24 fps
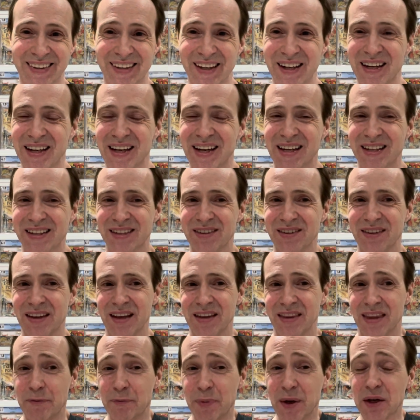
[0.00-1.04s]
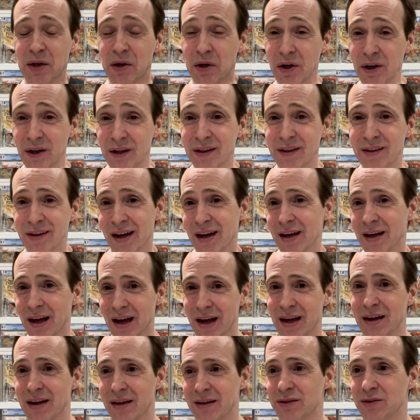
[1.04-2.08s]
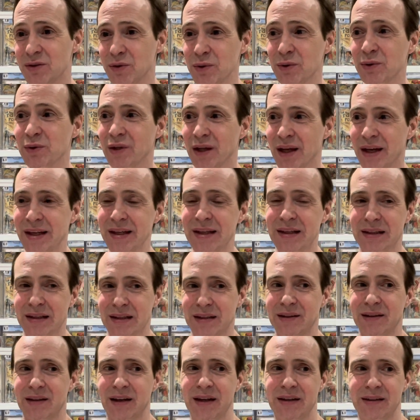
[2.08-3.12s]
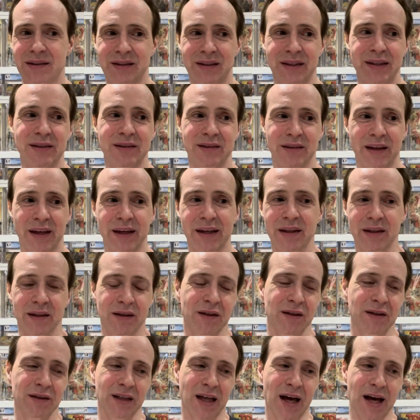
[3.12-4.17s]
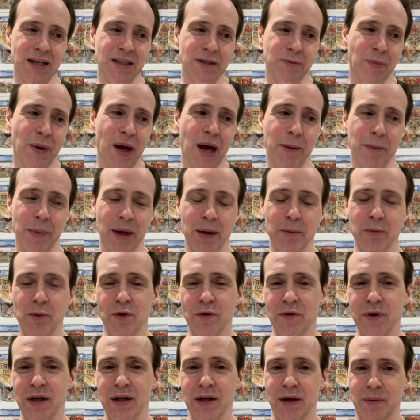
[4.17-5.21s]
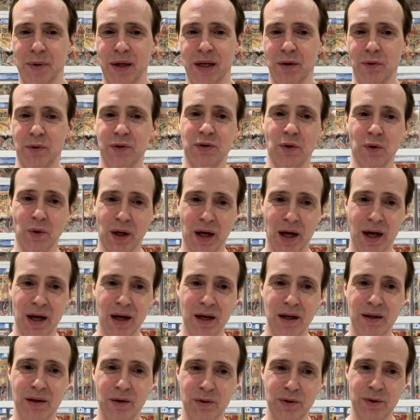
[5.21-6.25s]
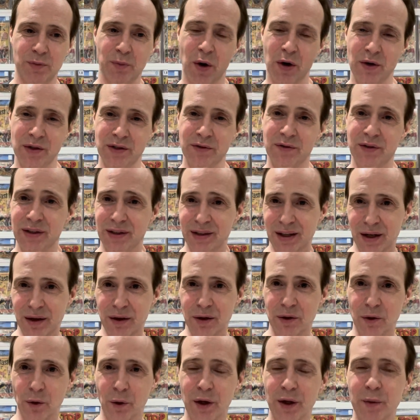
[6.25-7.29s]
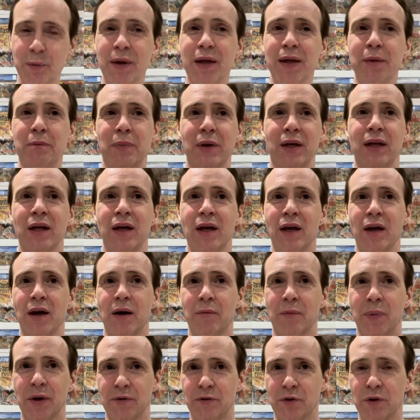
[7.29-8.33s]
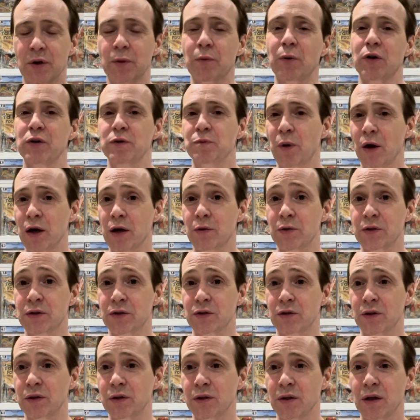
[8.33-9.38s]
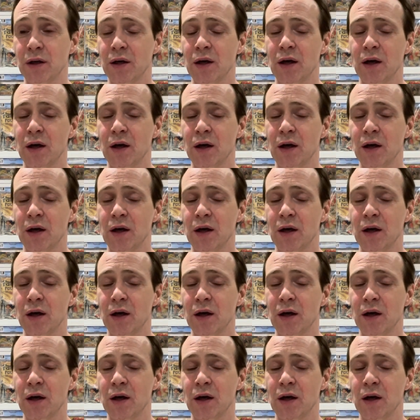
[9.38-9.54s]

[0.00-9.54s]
They've been good. I did like the last Batman movie. I mean, it was okay. There was parts of it that annoyed me, but for the most part, it was good.